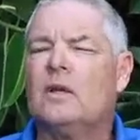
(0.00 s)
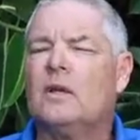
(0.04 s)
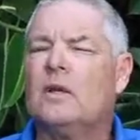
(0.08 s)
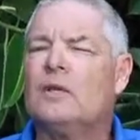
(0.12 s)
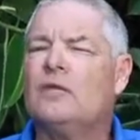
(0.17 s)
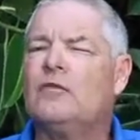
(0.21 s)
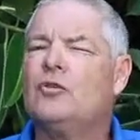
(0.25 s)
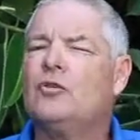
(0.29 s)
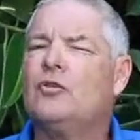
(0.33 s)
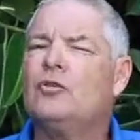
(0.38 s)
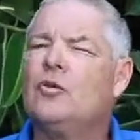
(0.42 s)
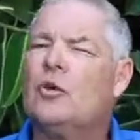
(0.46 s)

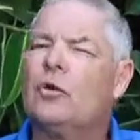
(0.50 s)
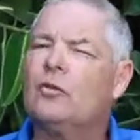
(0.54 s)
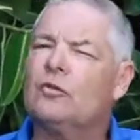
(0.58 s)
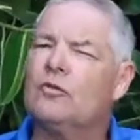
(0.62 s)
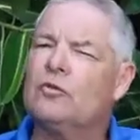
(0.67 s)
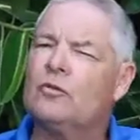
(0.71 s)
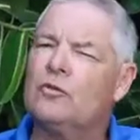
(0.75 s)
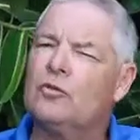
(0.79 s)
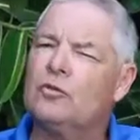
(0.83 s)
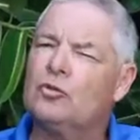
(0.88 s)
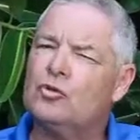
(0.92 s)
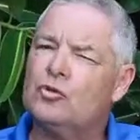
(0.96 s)
If you don't
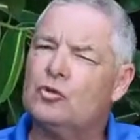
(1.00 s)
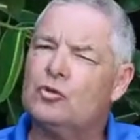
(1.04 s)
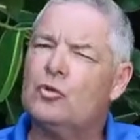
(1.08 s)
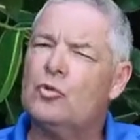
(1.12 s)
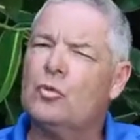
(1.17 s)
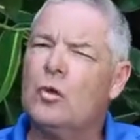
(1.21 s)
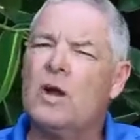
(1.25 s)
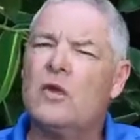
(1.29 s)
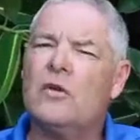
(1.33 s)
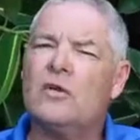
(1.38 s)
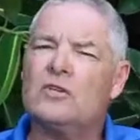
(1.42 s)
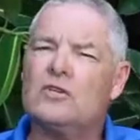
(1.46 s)
do
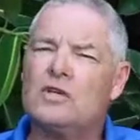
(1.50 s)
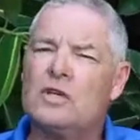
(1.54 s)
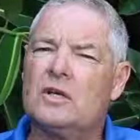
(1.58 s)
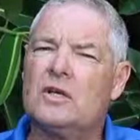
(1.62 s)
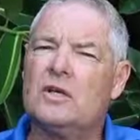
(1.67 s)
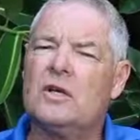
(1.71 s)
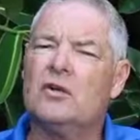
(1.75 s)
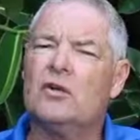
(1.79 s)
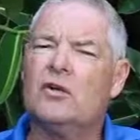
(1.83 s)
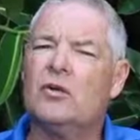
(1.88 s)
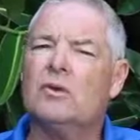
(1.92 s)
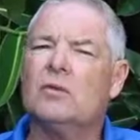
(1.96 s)
well as a
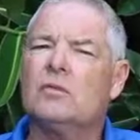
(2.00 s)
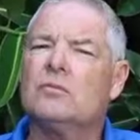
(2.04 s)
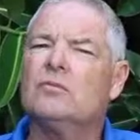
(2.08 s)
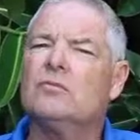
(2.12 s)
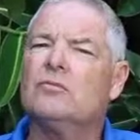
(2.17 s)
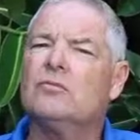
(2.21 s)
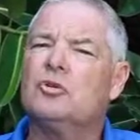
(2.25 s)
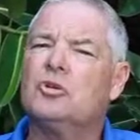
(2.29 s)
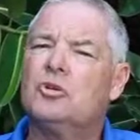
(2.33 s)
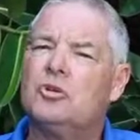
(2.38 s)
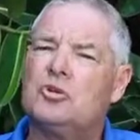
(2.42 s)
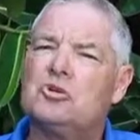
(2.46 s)
hitter,
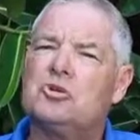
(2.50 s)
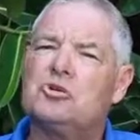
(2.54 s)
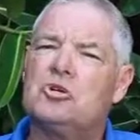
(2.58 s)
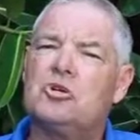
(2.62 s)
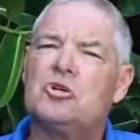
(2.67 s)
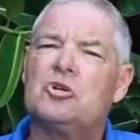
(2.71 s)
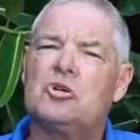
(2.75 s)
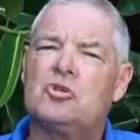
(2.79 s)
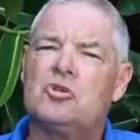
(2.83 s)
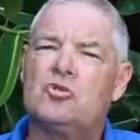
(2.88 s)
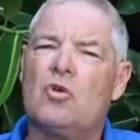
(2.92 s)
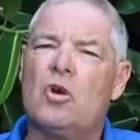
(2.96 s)
you're just
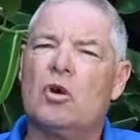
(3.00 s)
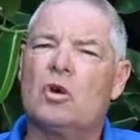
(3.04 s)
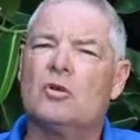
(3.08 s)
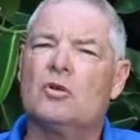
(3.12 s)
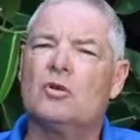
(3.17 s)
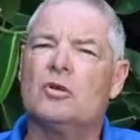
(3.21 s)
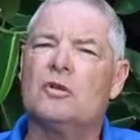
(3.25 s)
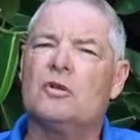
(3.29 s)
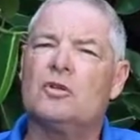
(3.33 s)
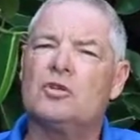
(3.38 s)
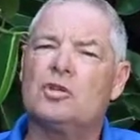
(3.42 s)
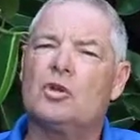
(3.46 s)
going to
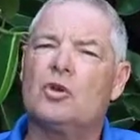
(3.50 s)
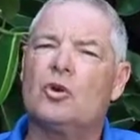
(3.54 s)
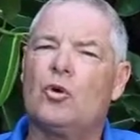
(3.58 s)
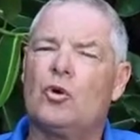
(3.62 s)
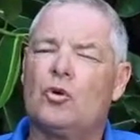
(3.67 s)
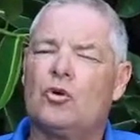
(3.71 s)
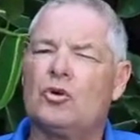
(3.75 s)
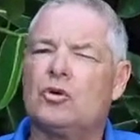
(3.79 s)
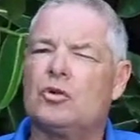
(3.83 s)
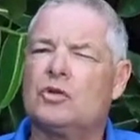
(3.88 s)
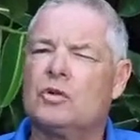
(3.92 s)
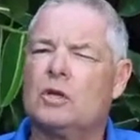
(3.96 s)
struggle and it's going to
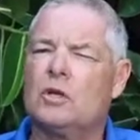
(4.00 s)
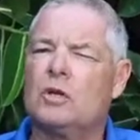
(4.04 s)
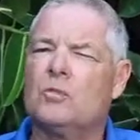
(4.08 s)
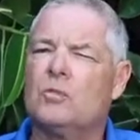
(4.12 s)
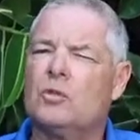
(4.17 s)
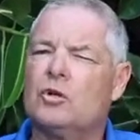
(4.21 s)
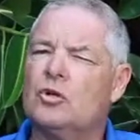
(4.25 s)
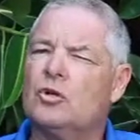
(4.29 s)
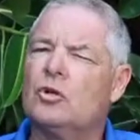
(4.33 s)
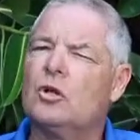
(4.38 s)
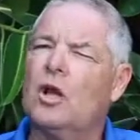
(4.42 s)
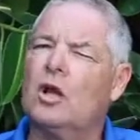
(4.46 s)
hurt your team
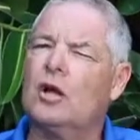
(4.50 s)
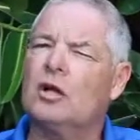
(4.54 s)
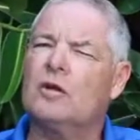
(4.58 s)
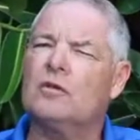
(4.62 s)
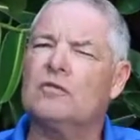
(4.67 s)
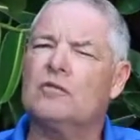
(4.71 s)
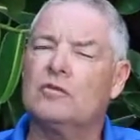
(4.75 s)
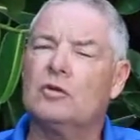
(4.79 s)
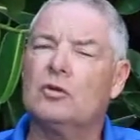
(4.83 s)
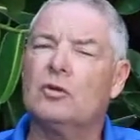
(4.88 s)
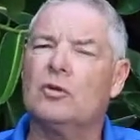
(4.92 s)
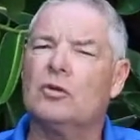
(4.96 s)
and you're not
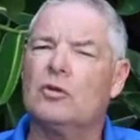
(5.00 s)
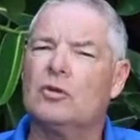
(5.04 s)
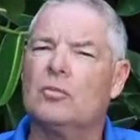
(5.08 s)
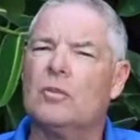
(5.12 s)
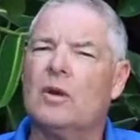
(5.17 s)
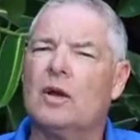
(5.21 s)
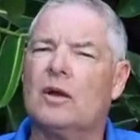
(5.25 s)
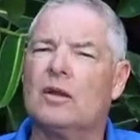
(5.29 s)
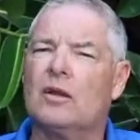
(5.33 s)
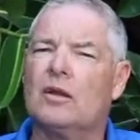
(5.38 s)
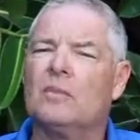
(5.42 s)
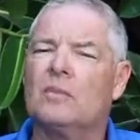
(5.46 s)
going to feel good
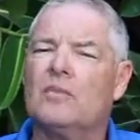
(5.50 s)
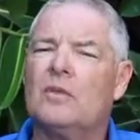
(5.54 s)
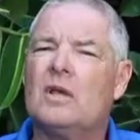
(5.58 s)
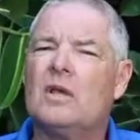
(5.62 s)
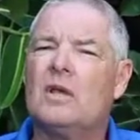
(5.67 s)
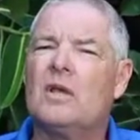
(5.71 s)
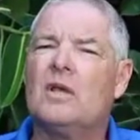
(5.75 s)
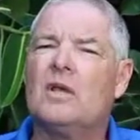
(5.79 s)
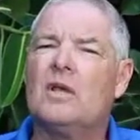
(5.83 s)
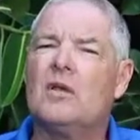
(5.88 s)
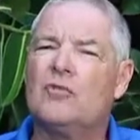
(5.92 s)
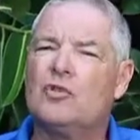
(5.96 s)
about
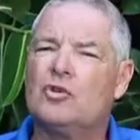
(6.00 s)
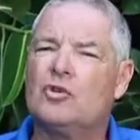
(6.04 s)
it.